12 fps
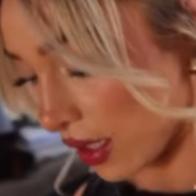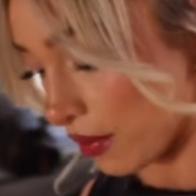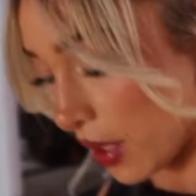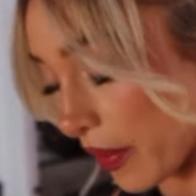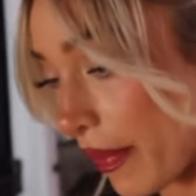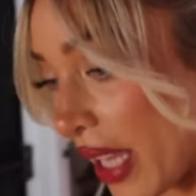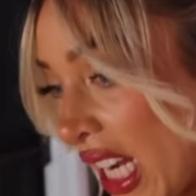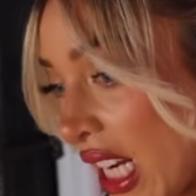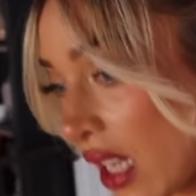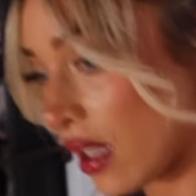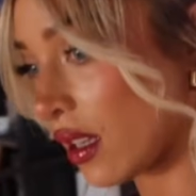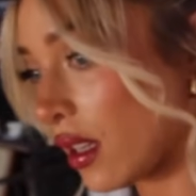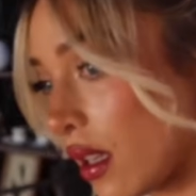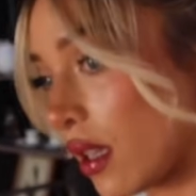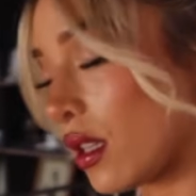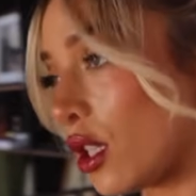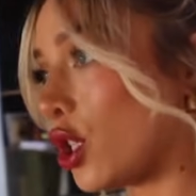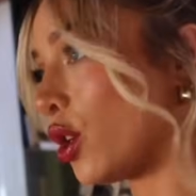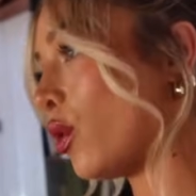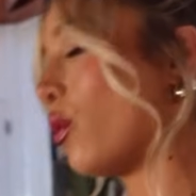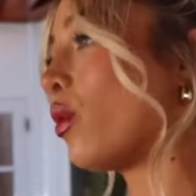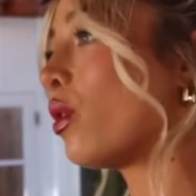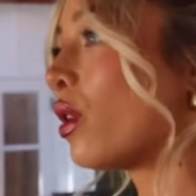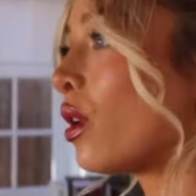I'm committing
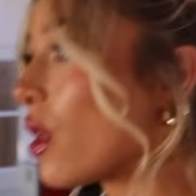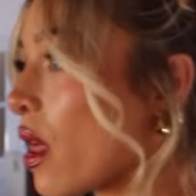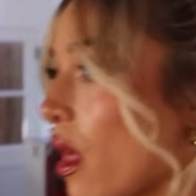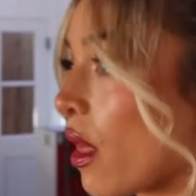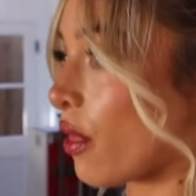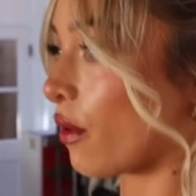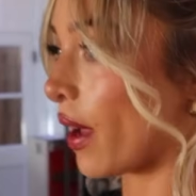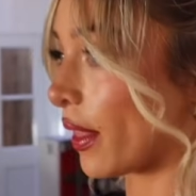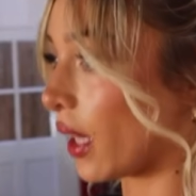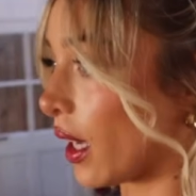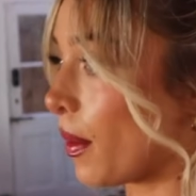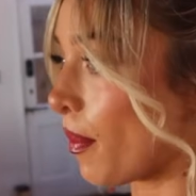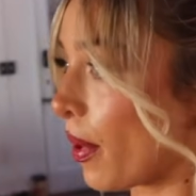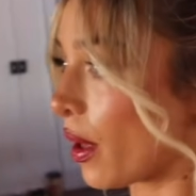to the red lip.